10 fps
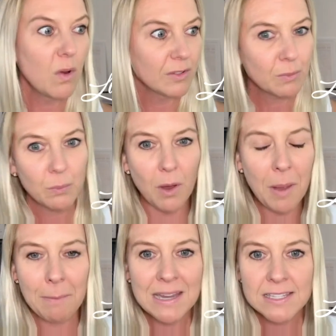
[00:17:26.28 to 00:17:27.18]
What
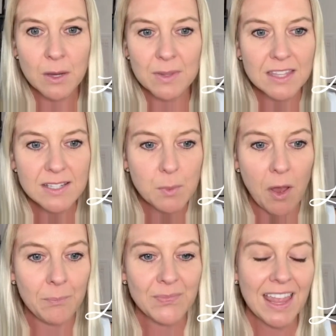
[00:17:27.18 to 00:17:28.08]
am I missing with this
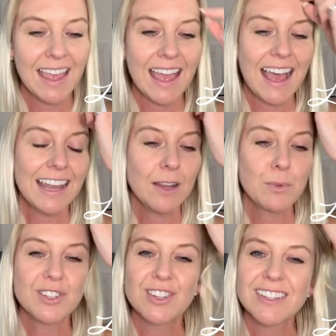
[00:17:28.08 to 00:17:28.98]
one? And it
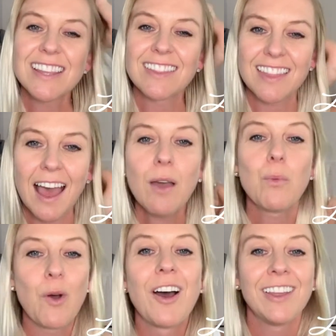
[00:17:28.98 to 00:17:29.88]
was just that
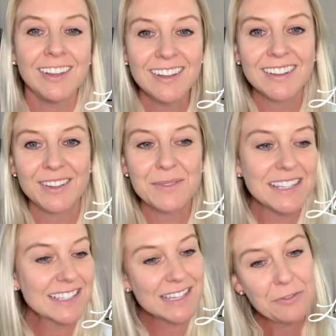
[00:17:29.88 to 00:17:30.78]
one was
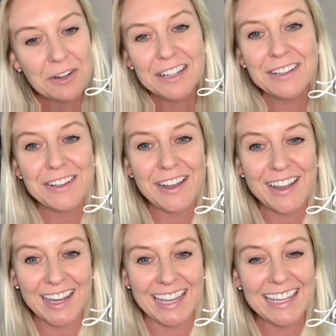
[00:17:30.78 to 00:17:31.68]
a different little
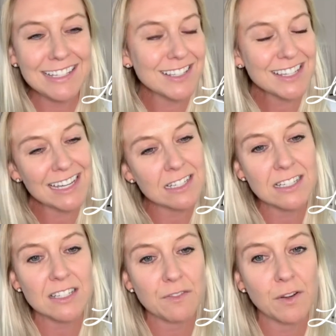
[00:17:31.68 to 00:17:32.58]
guy. He just needed
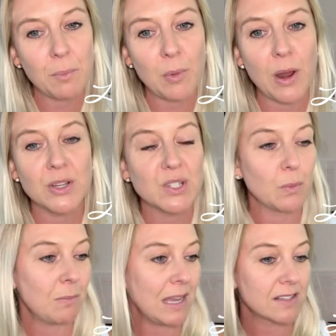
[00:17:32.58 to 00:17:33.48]
a different approach. So
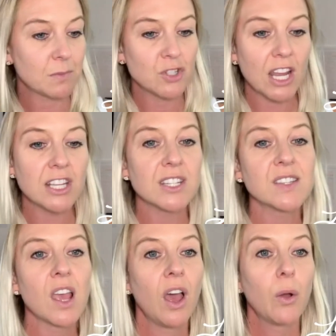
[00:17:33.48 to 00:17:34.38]
we made some
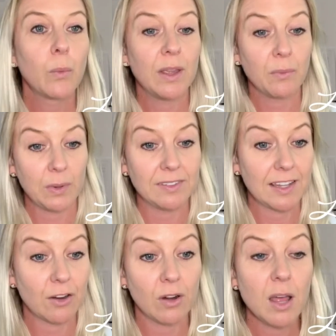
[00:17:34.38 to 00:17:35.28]
changes. We
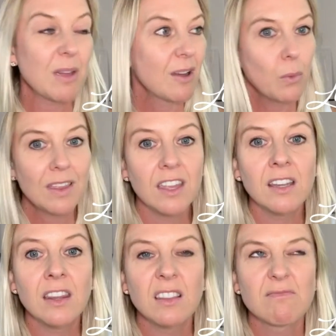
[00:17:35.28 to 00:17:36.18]
set it all up
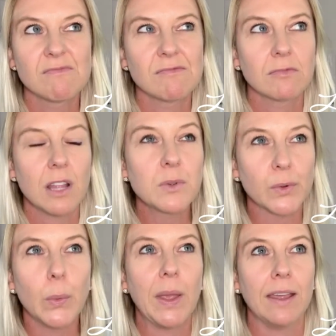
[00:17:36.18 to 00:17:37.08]
within, that was
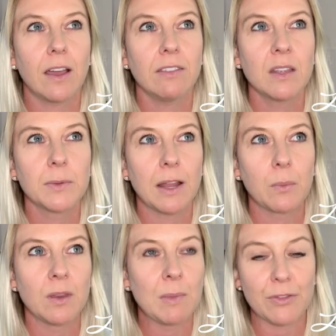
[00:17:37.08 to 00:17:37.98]
quick. I think it was like
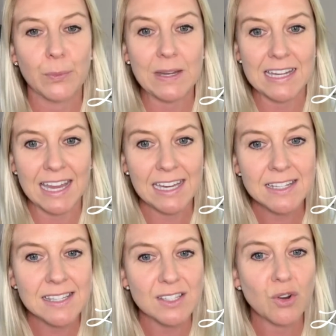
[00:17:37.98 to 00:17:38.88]
within about 3
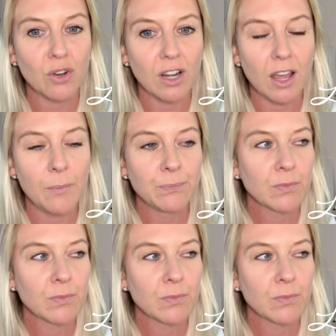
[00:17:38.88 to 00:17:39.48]
days, this toddler.